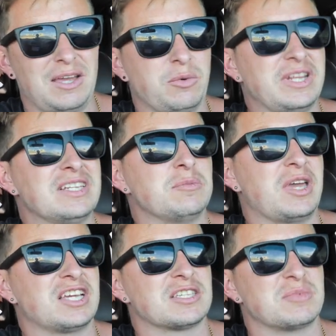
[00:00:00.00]
we need to
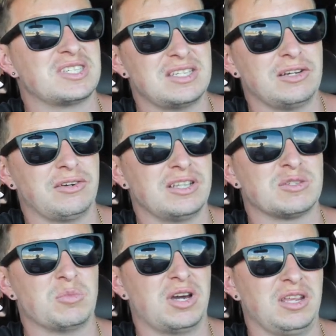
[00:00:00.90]
make some
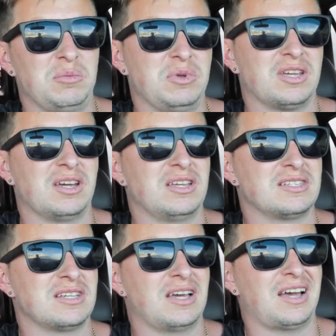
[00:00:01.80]
serious money
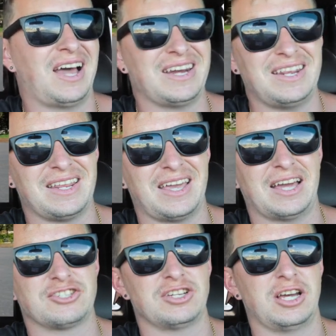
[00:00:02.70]
because I need to
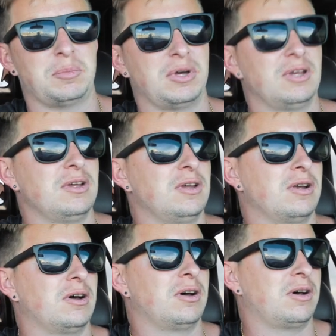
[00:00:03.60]
catch up.
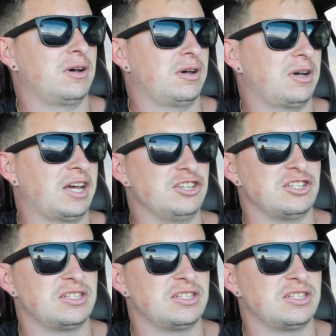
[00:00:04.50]
I